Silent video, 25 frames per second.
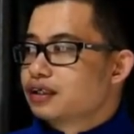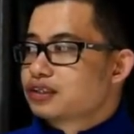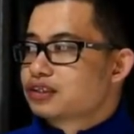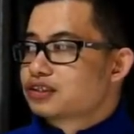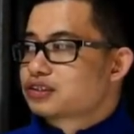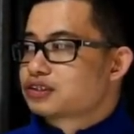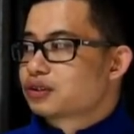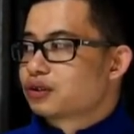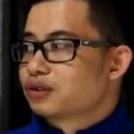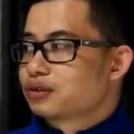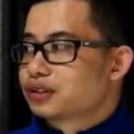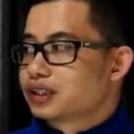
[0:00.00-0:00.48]

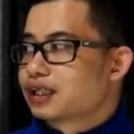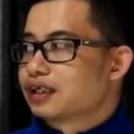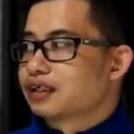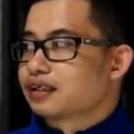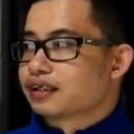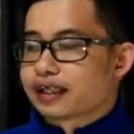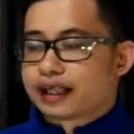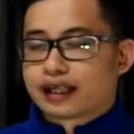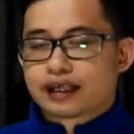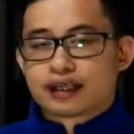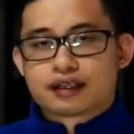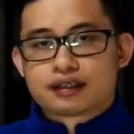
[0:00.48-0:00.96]
So yeah,
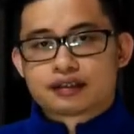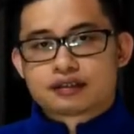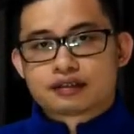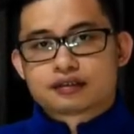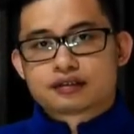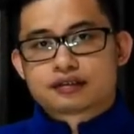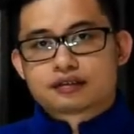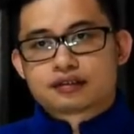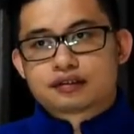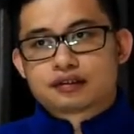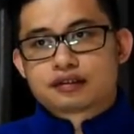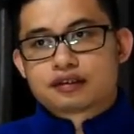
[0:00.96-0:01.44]

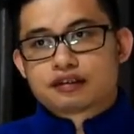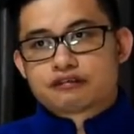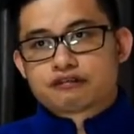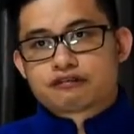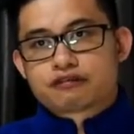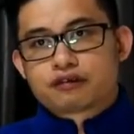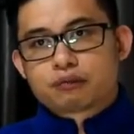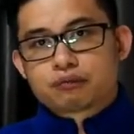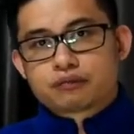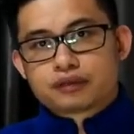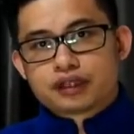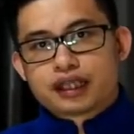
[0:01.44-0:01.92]
and
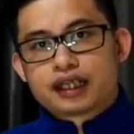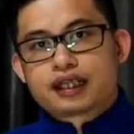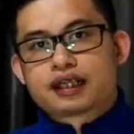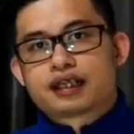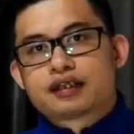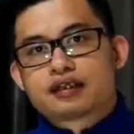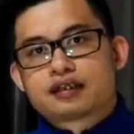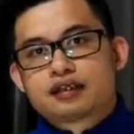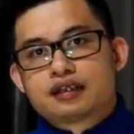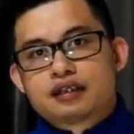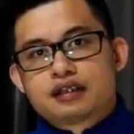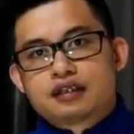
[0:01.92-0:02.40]
from
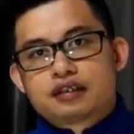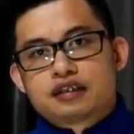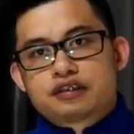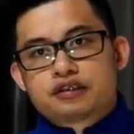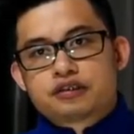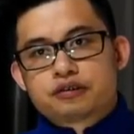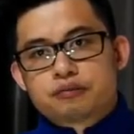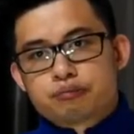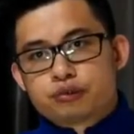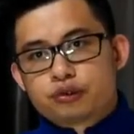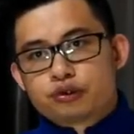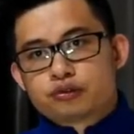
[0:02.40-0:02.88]
there
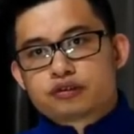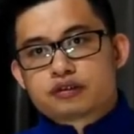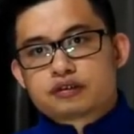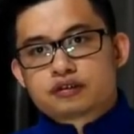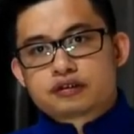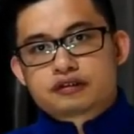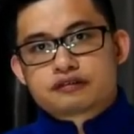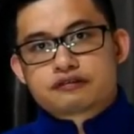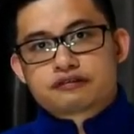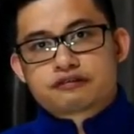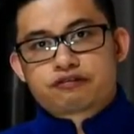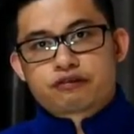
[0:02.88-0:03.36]
you build
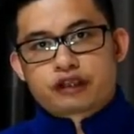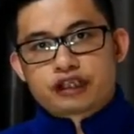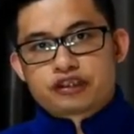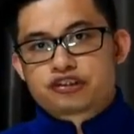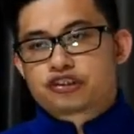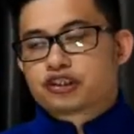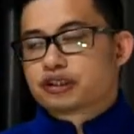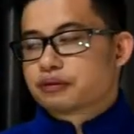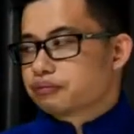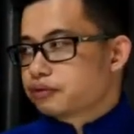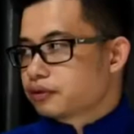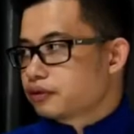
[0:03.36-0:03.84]

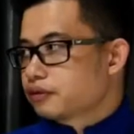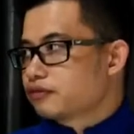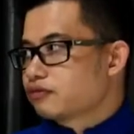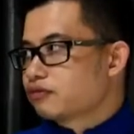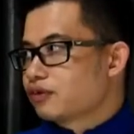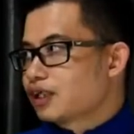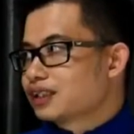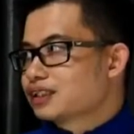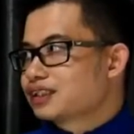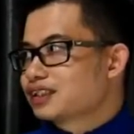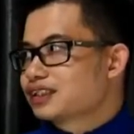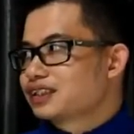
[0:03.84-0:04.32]
friendship
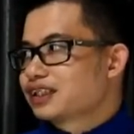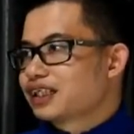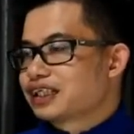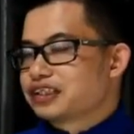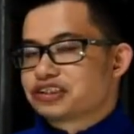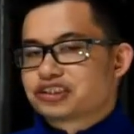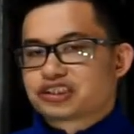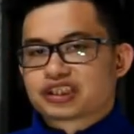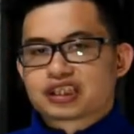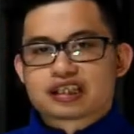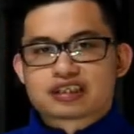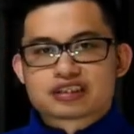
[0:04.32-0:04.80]
rather
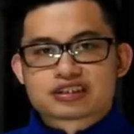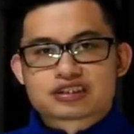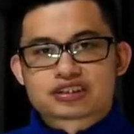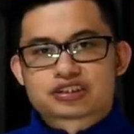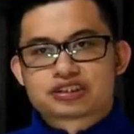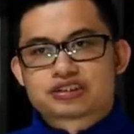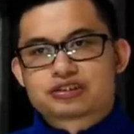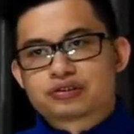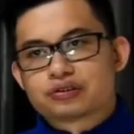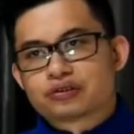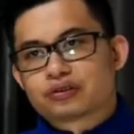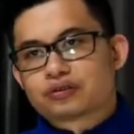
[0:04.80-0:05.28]
than
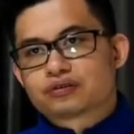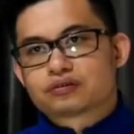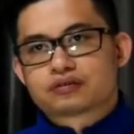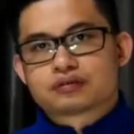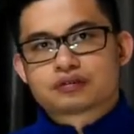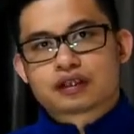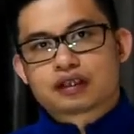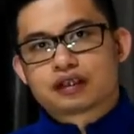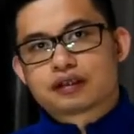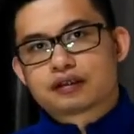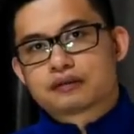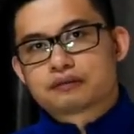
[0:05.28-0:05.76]
just, you
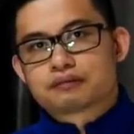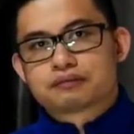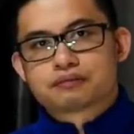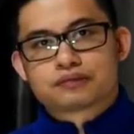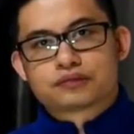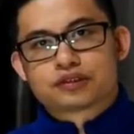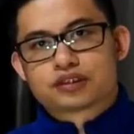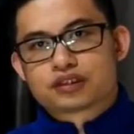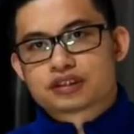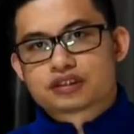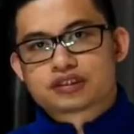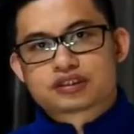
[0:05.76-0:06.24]
know,
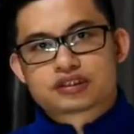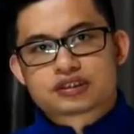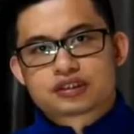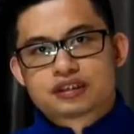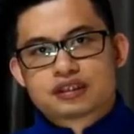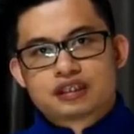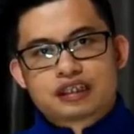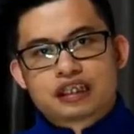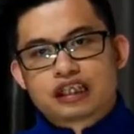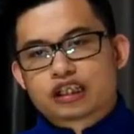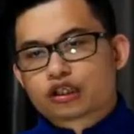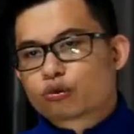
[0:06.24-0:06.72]
just
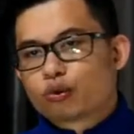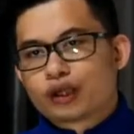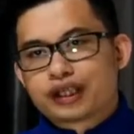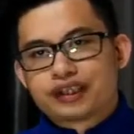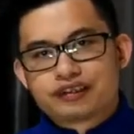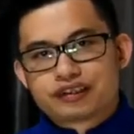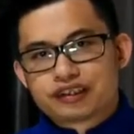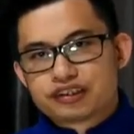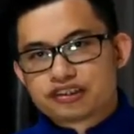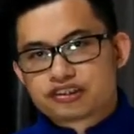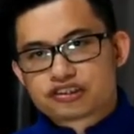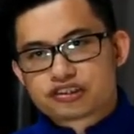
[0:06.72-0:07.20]

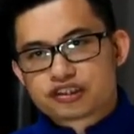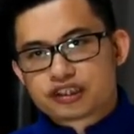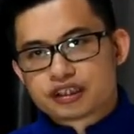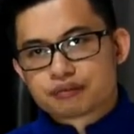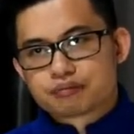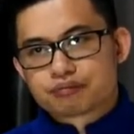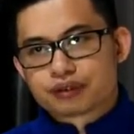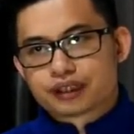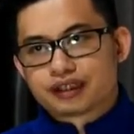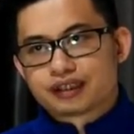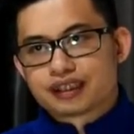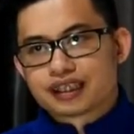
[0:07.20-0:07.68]

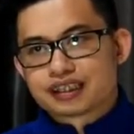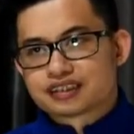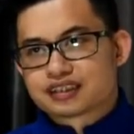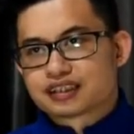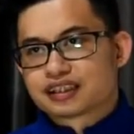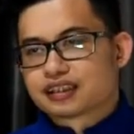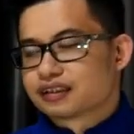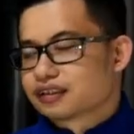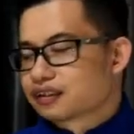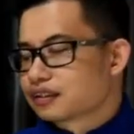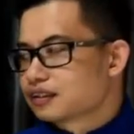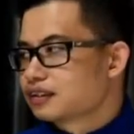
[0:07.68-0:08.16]
acquaintanceship and that's
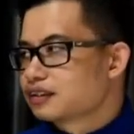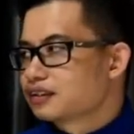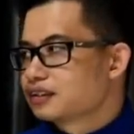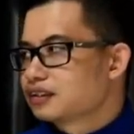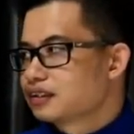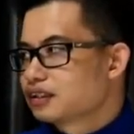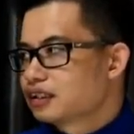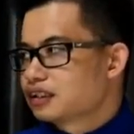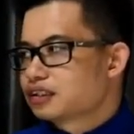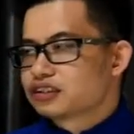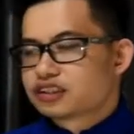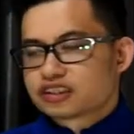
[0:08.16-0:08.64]
it.
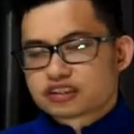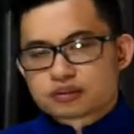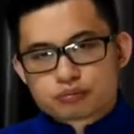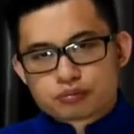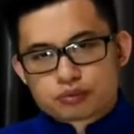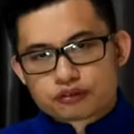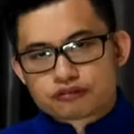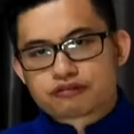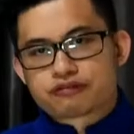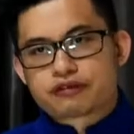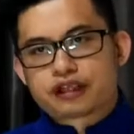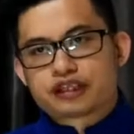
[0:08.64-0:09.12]
Yeah, just
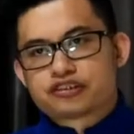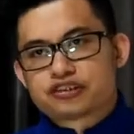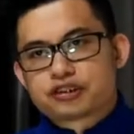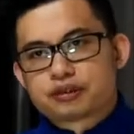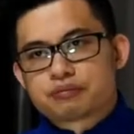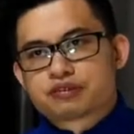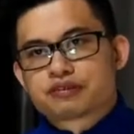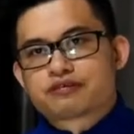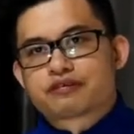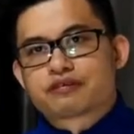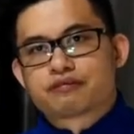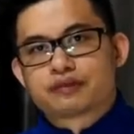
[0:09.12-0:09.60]
build
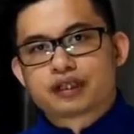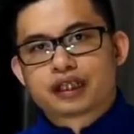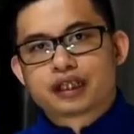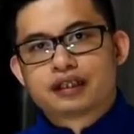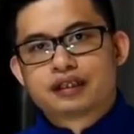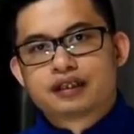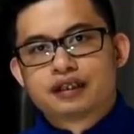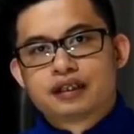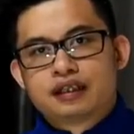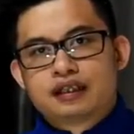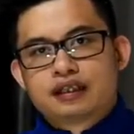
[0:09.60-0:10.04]
friendships from there.